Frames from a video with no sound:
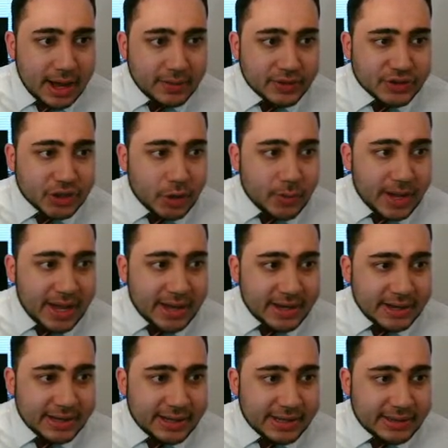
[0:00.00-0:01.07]
Let's go ahead
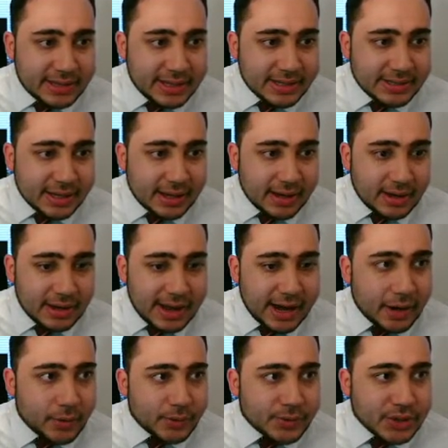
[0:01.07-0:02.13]
and get these
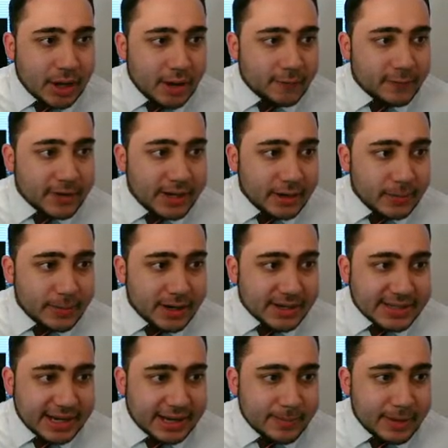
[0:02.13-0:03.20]
arrows off of here
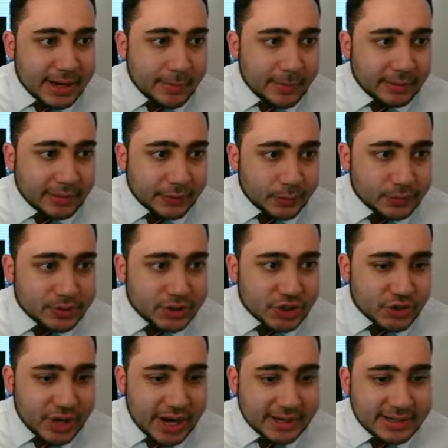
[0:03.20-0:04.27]
because that can become a little
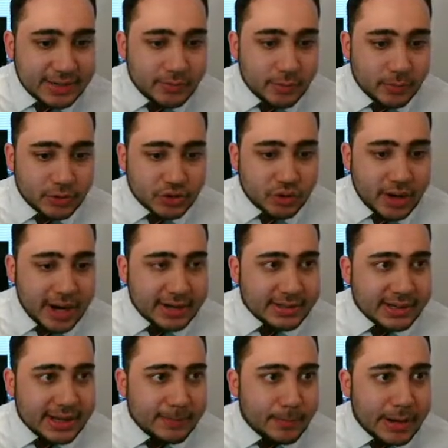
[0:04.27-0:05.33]
distracting when we're trying
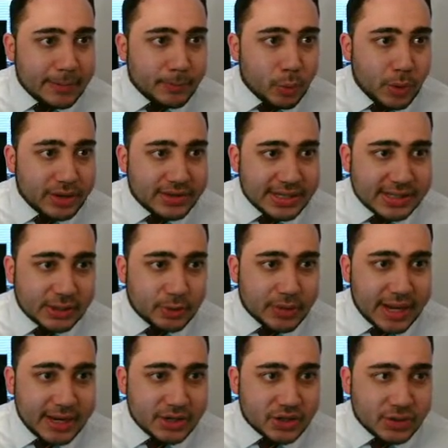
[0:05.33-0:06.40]
to pinpoint these
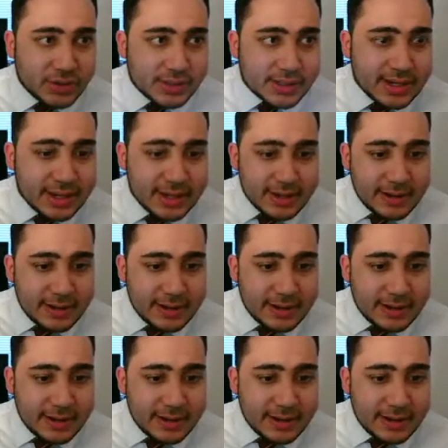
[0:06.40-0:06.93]
locations.